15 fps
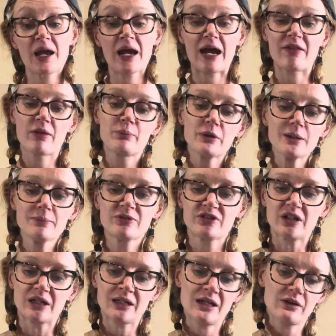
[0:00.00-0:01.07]
and the
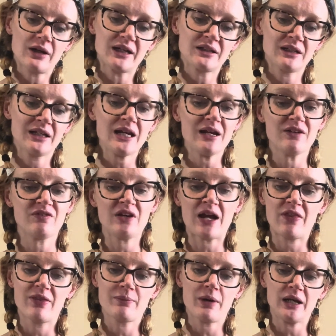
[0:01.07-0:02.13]
broomstick he liked to get if he had
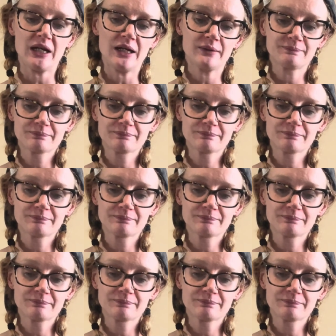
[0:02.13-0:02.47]
the money.